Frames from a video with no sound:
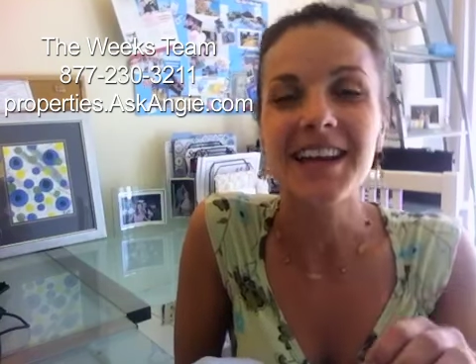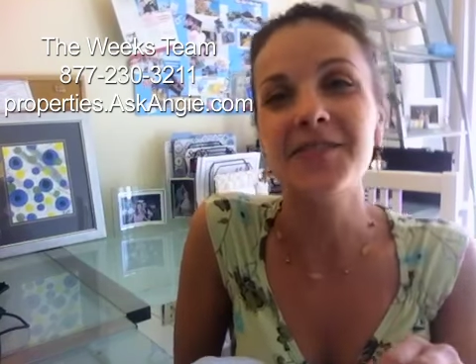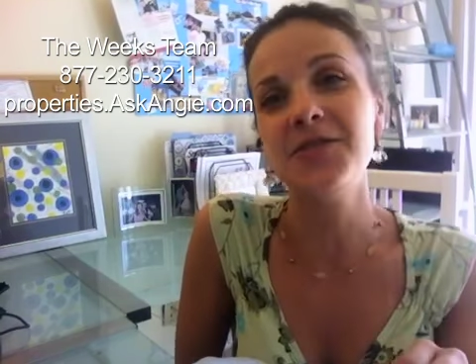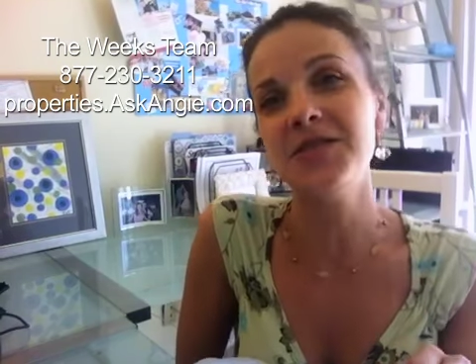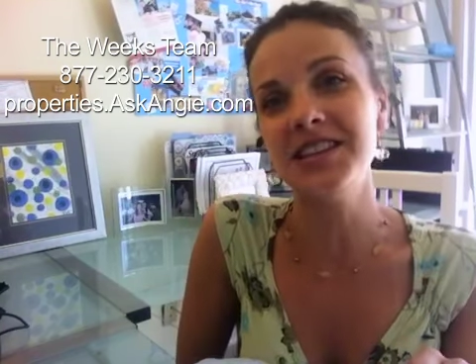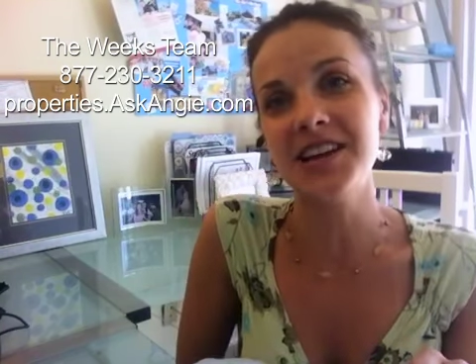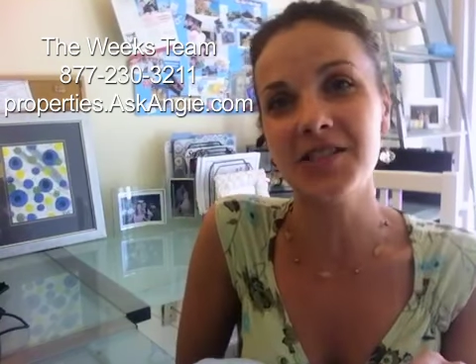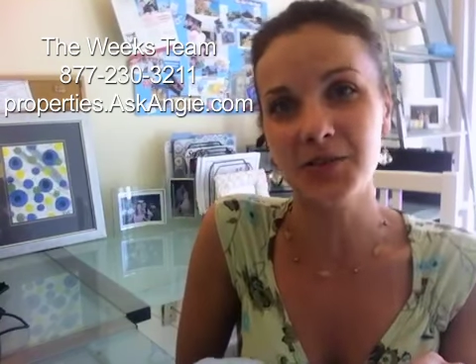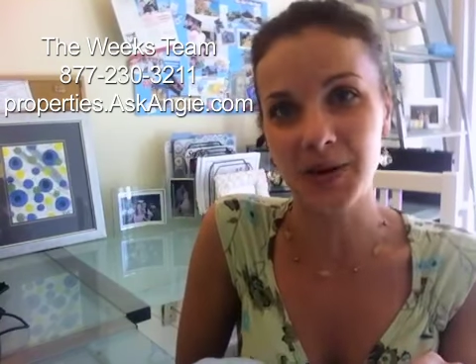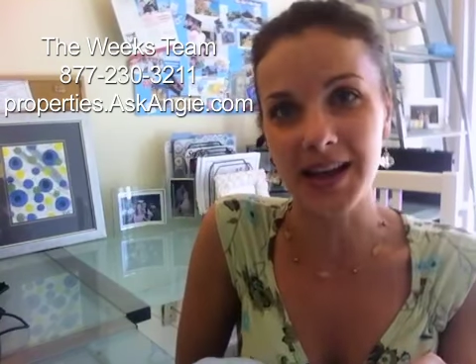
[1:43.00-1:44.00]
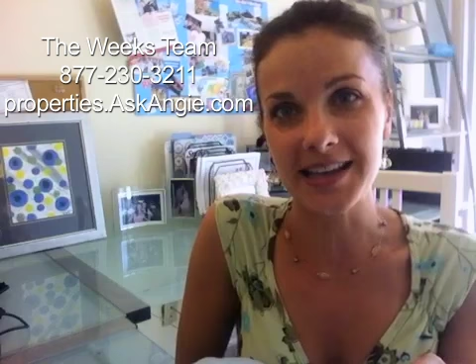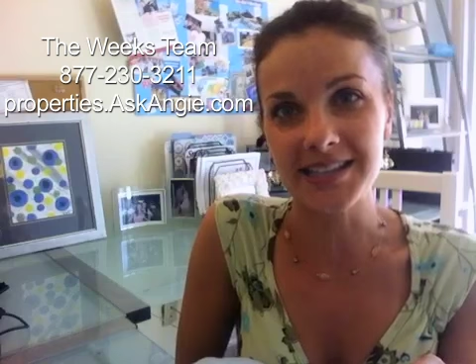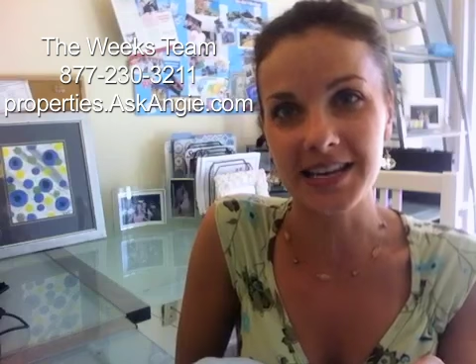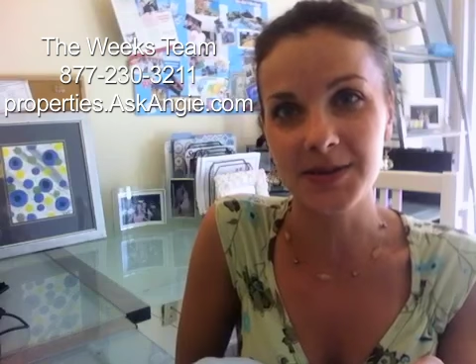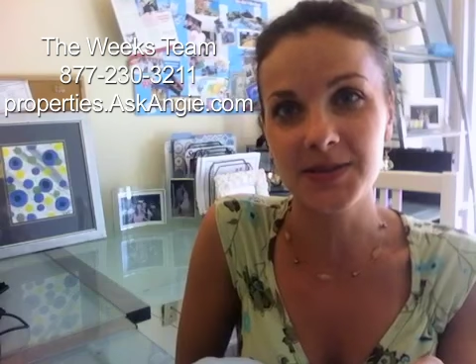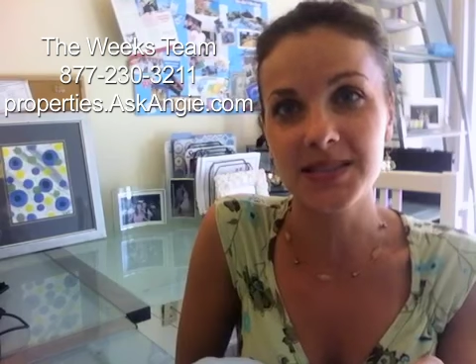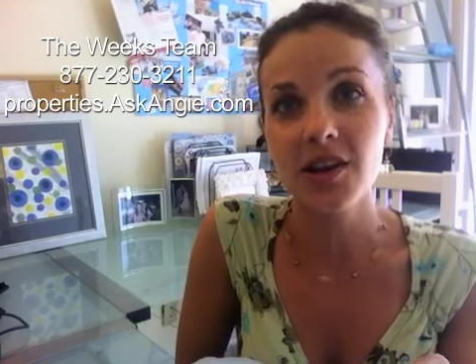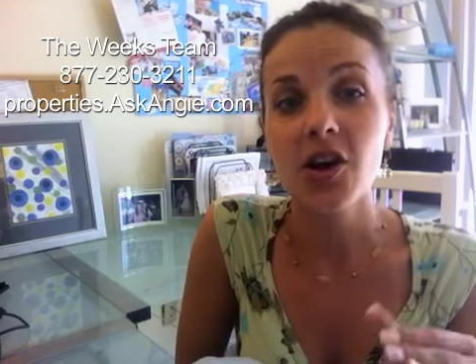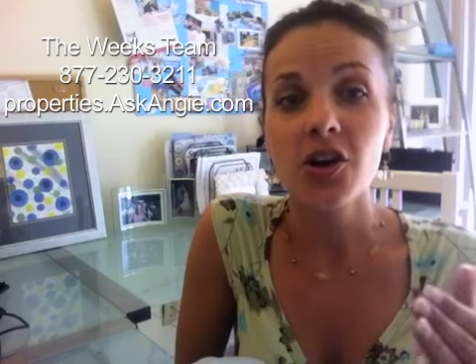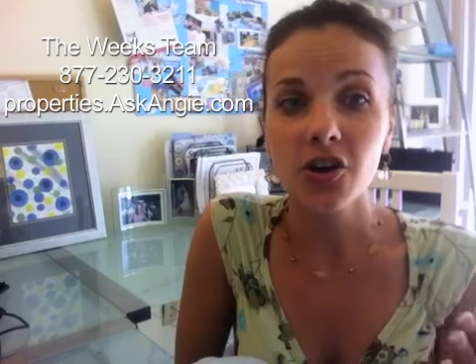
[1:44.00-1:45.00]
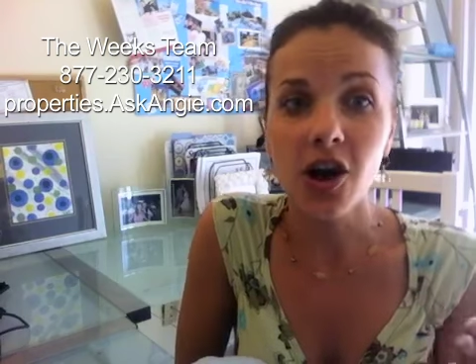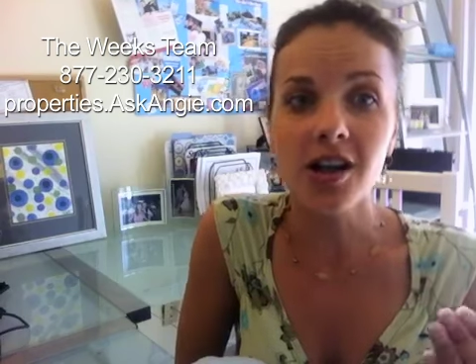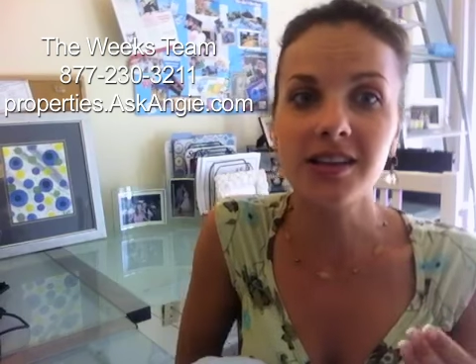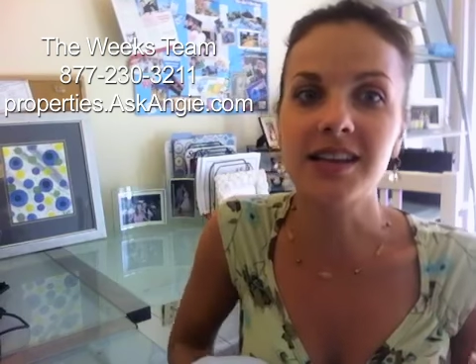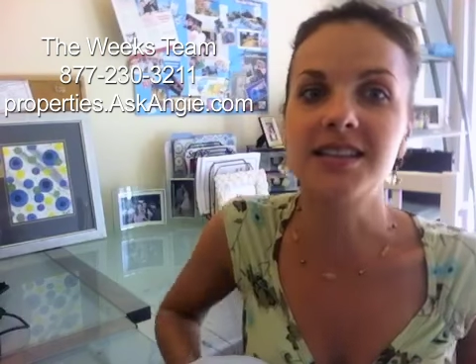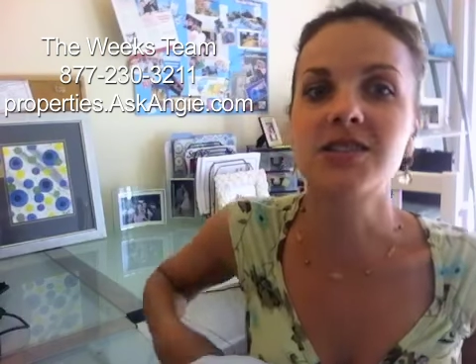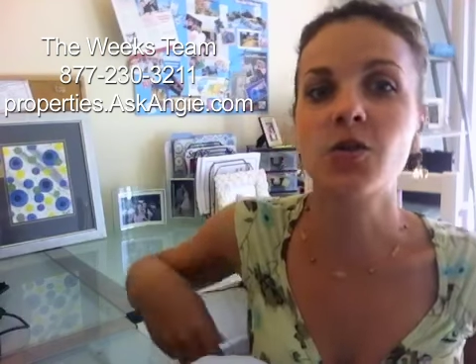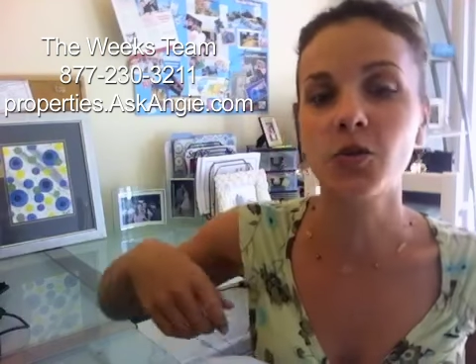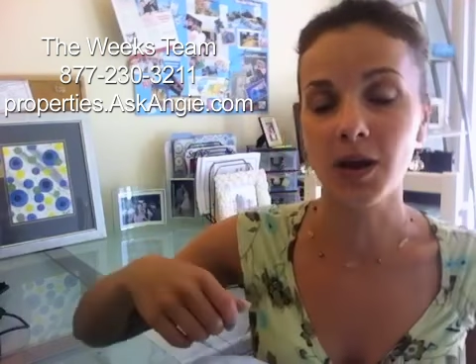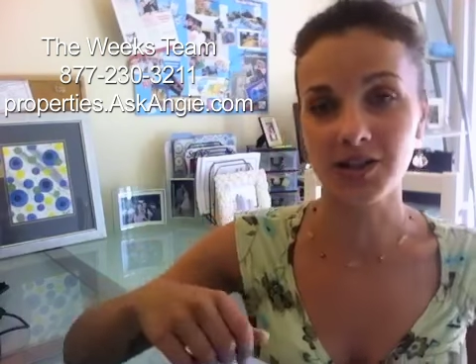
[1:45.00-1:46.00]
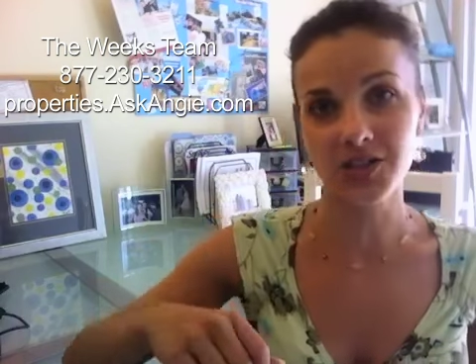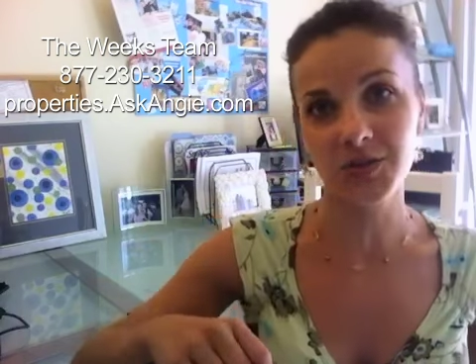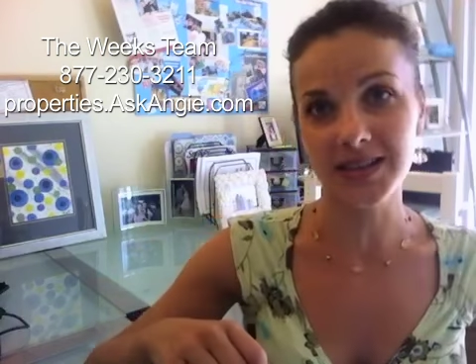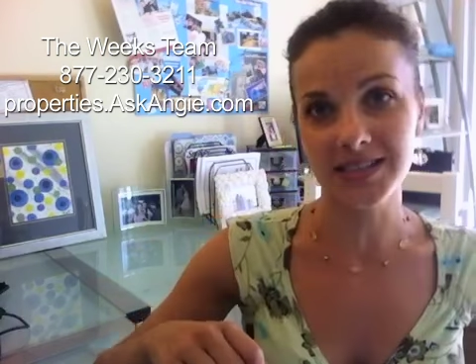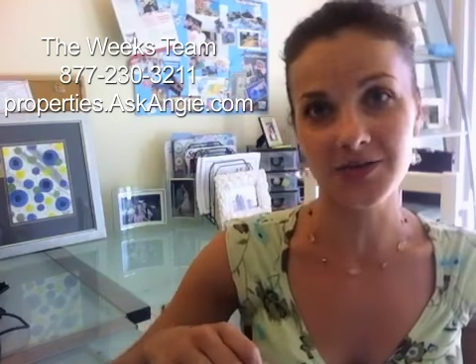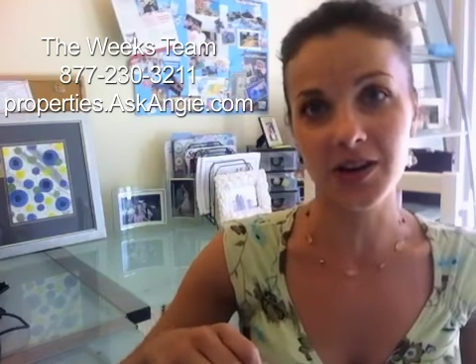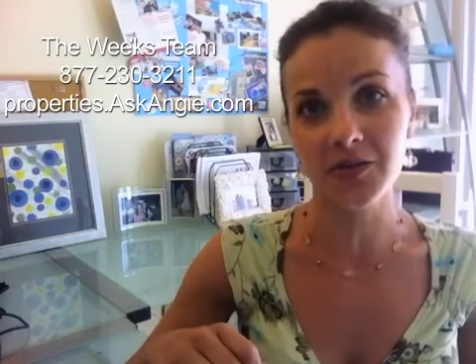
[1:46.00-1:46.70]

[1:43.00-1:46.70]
If you need other buying tips, call us or watch the rest of our